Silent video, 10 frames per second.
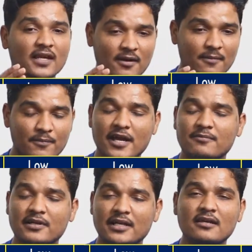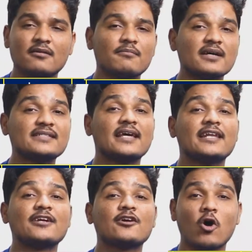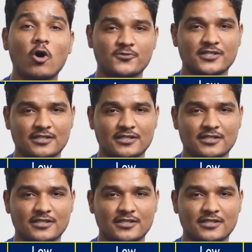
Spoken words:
make money by selling option.